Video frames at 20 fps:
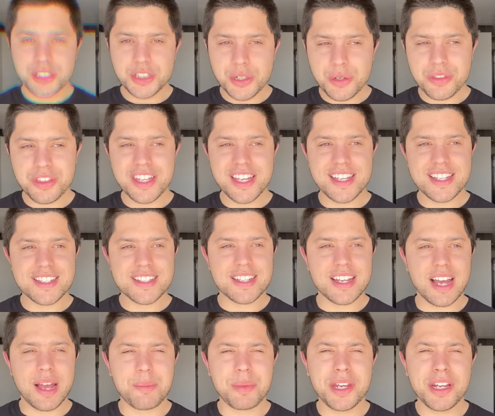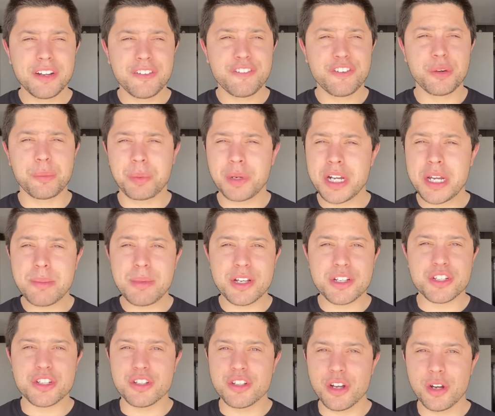Truth is, I'm here for pretty
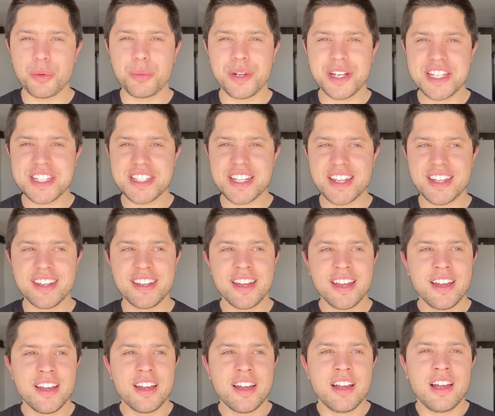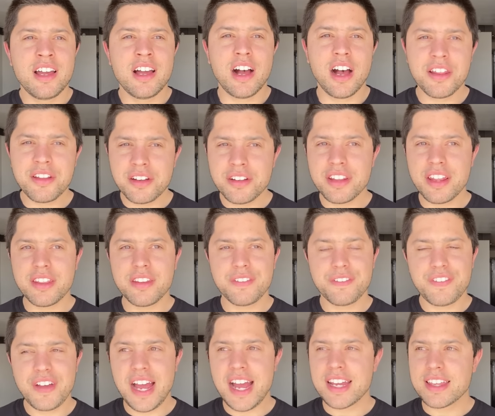much no reason other than the
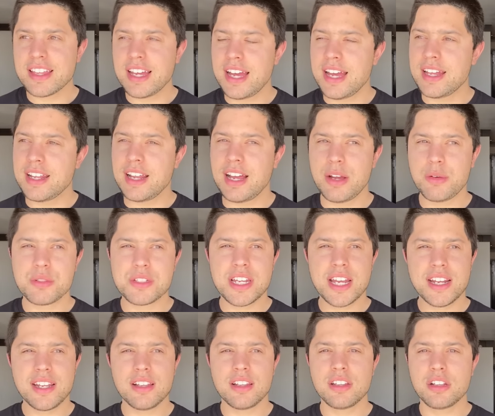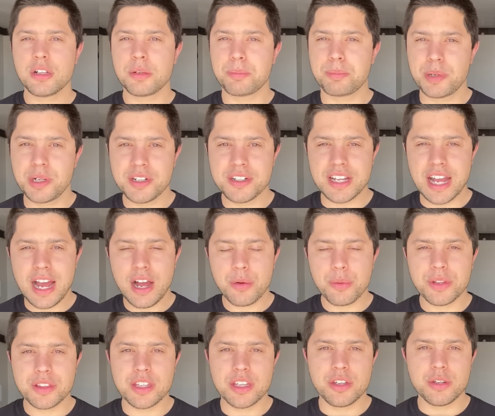fact that I was getting a little burned out
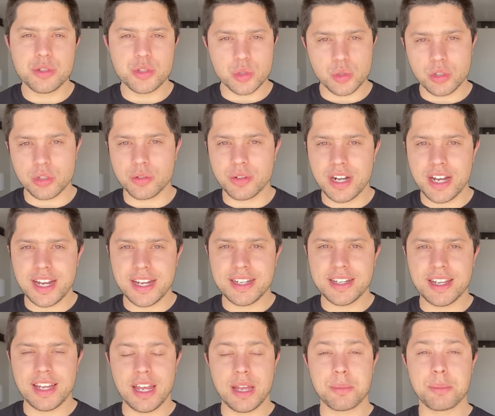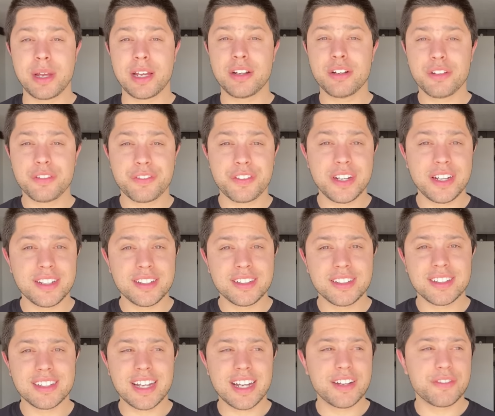with the usual grind, and my girlfriend
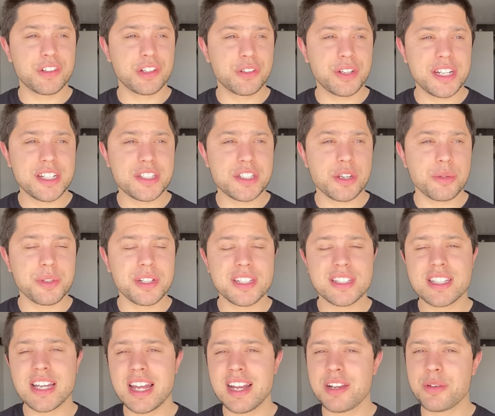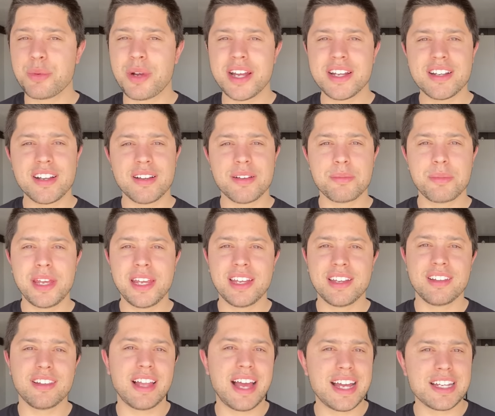kind of agreed, so we decided why not make
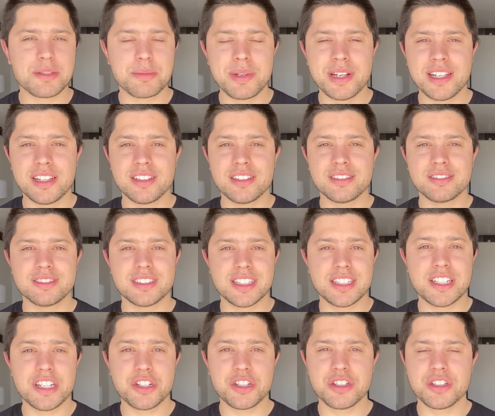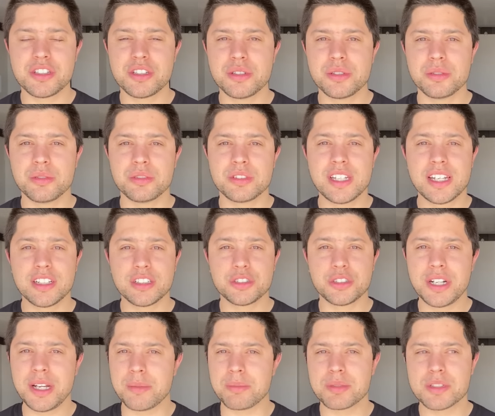a last minute decision to take a
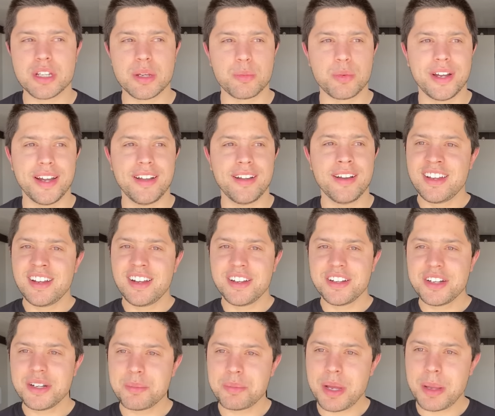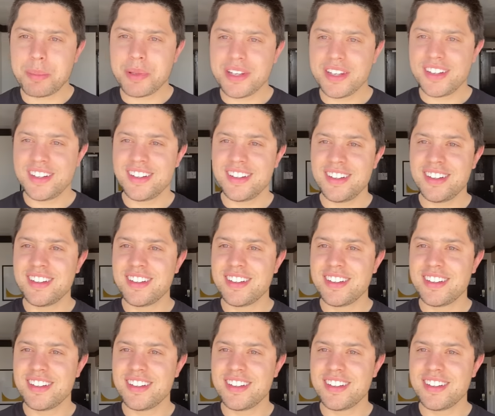trip somewhere. Are you gonna pop in here?